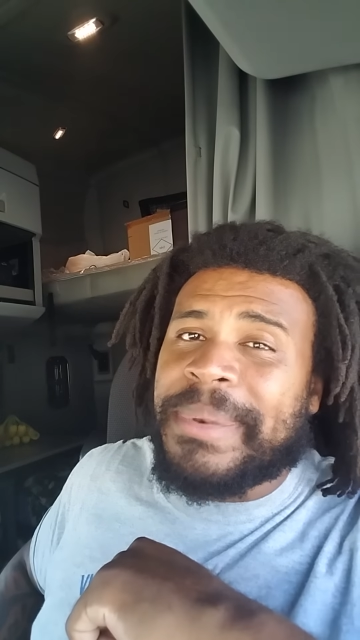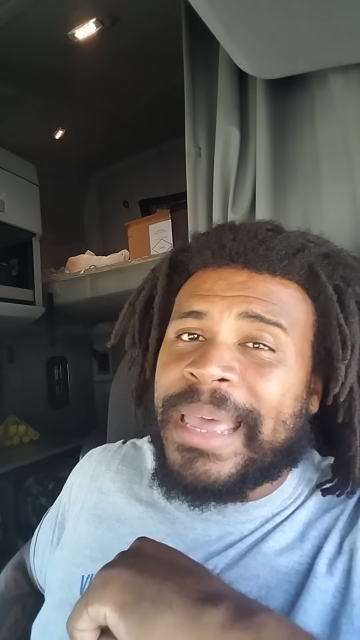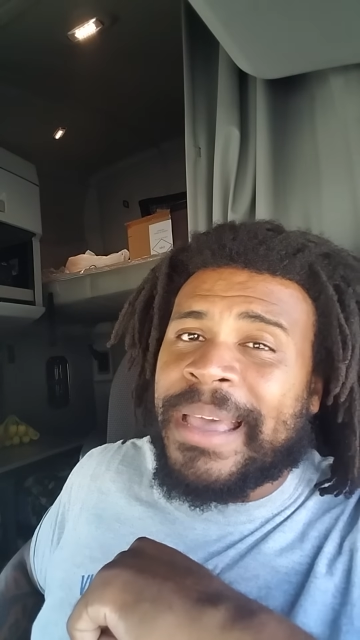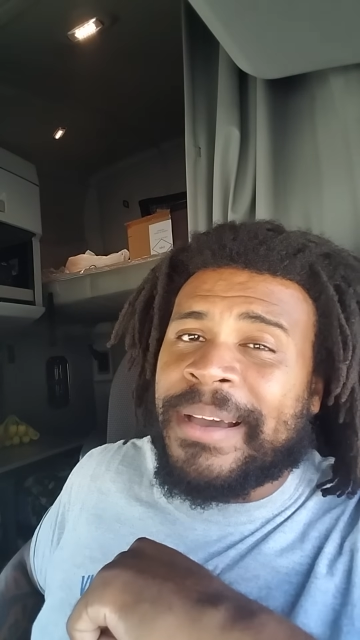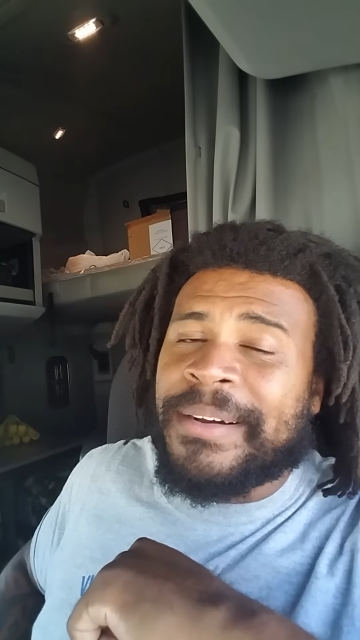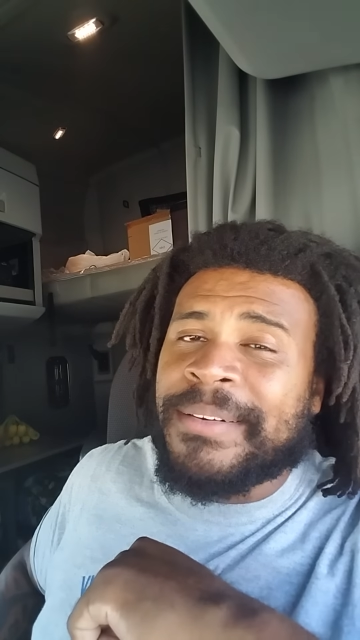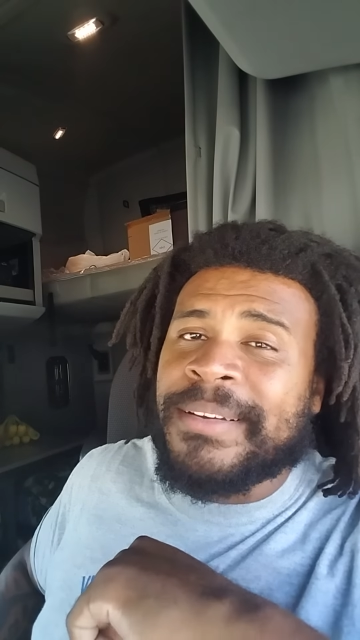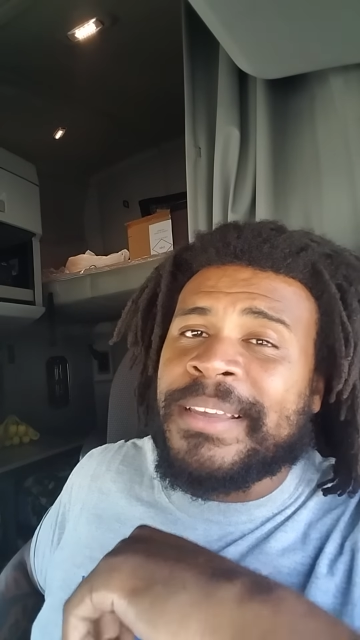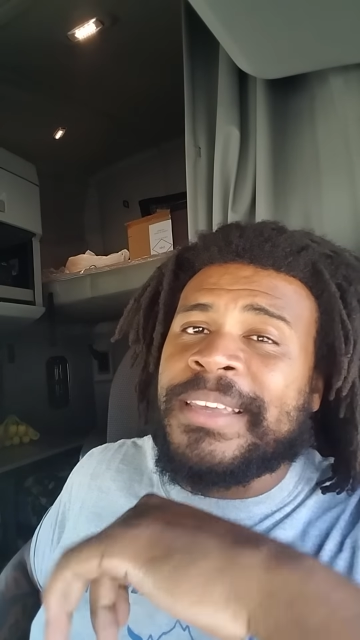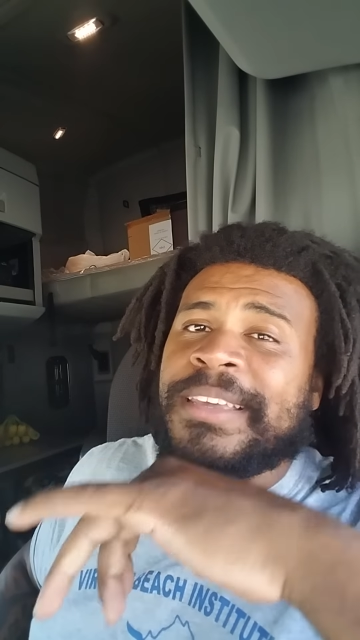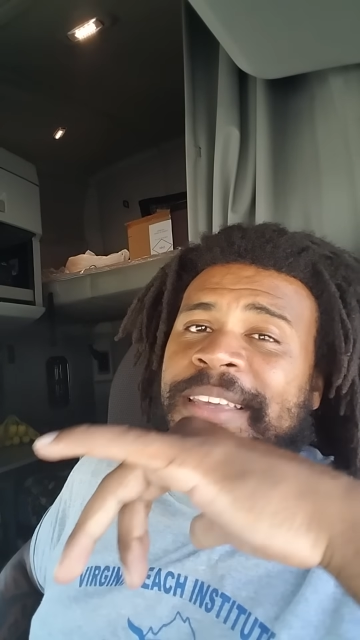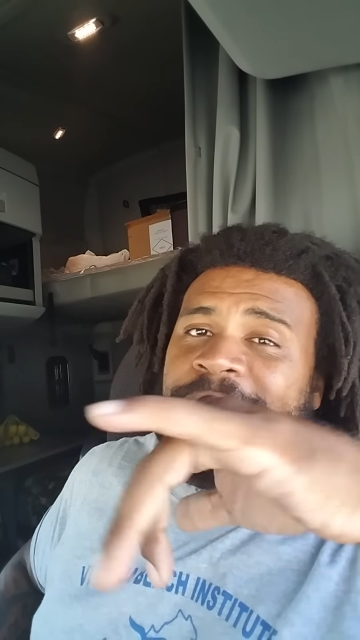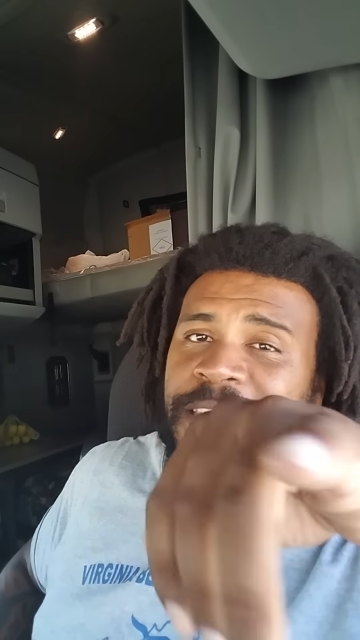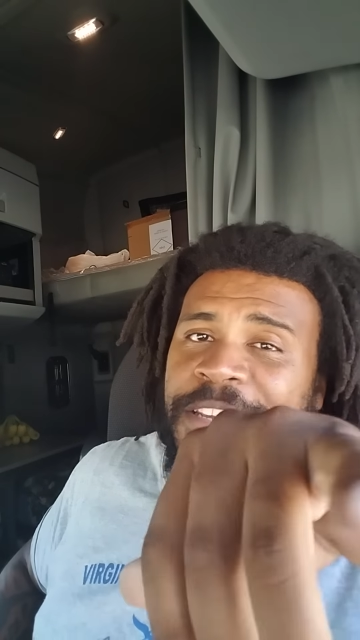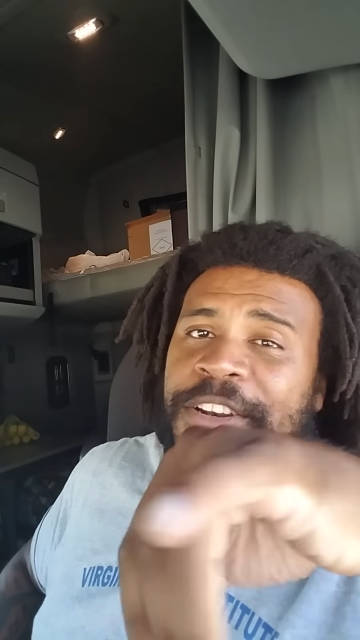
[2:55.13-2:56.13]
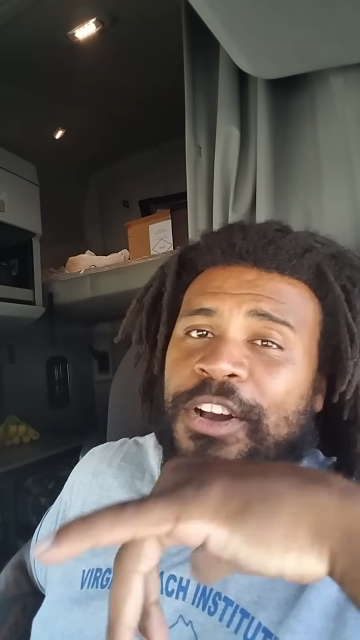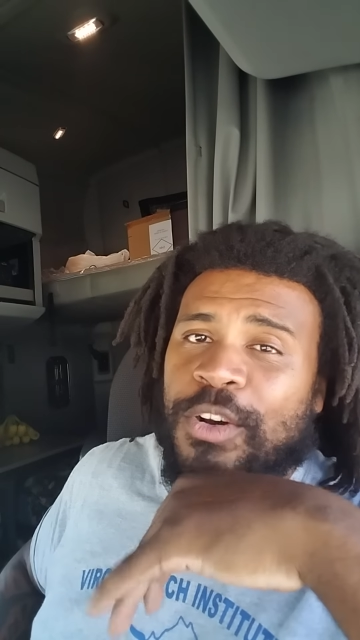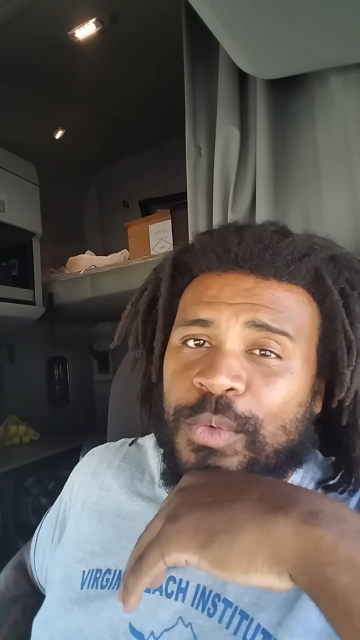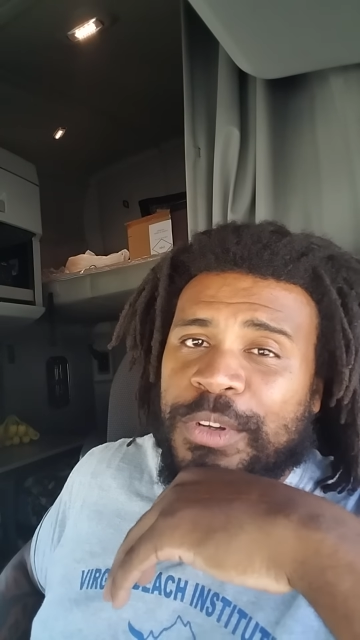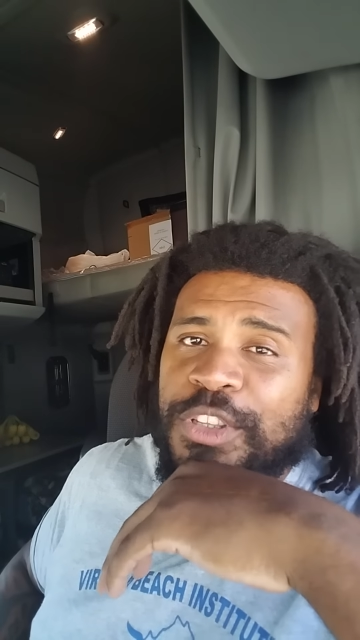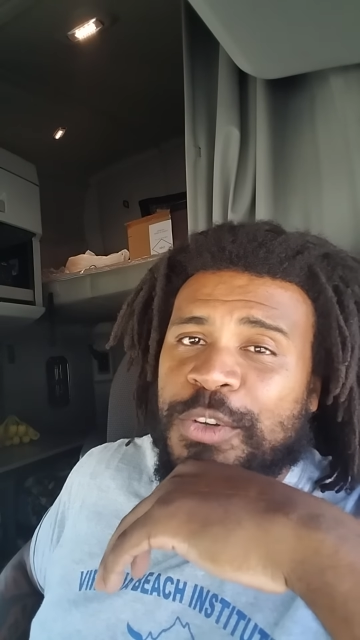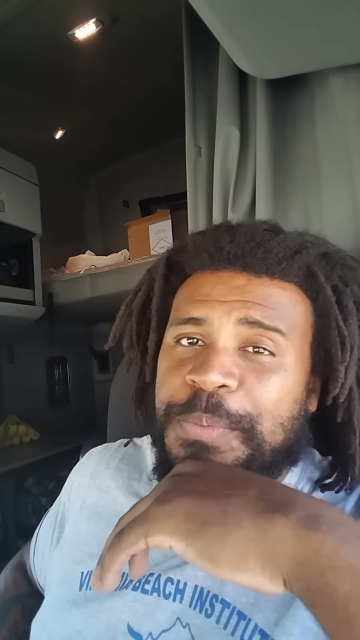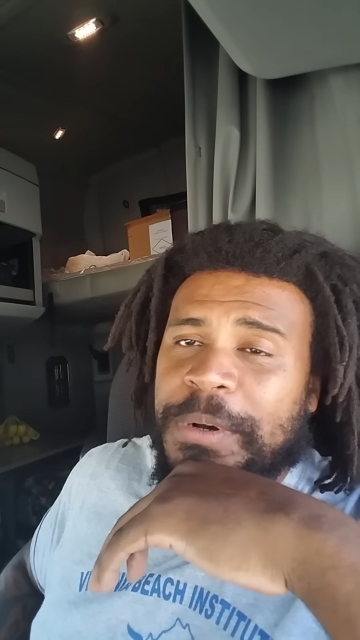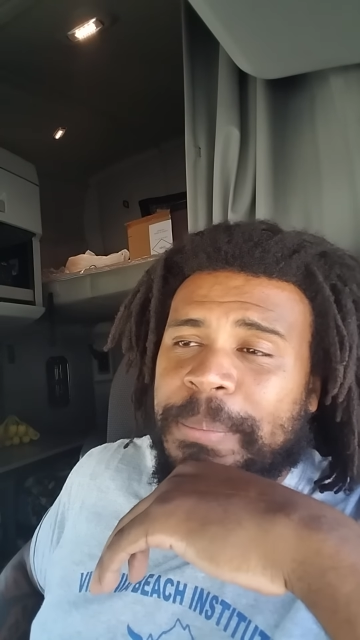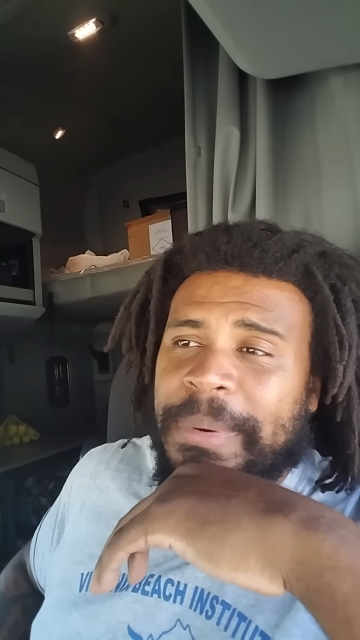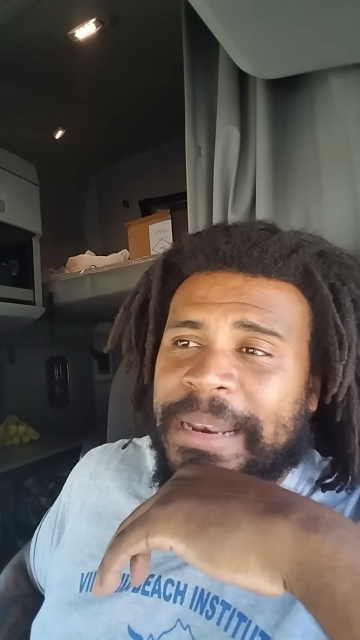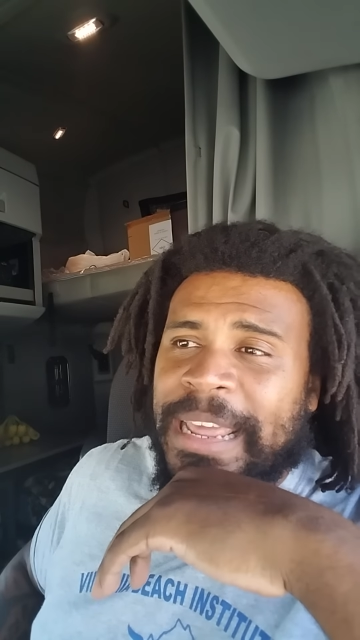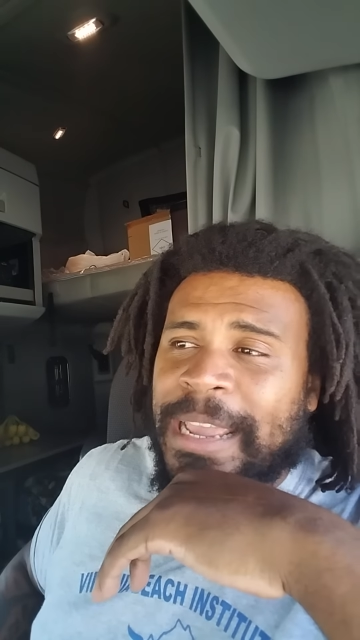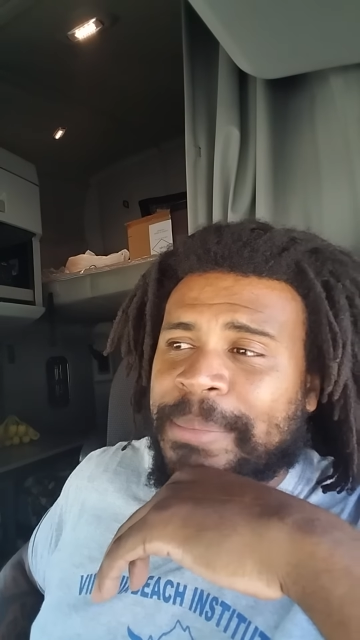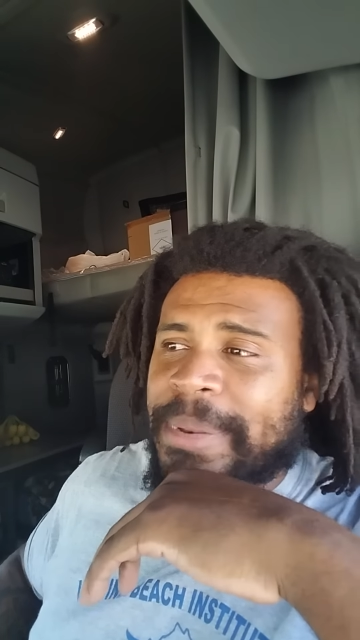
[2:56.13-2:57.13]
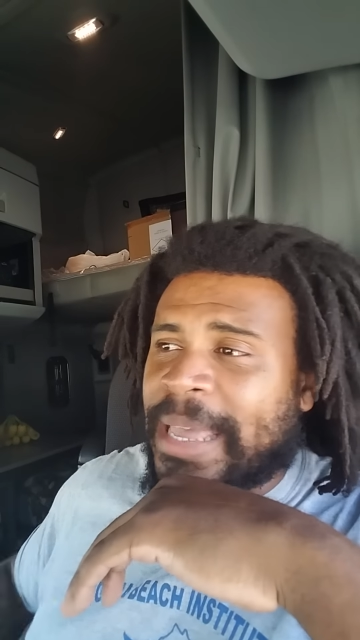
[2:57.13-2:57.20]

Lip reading: down, you know, when you put my name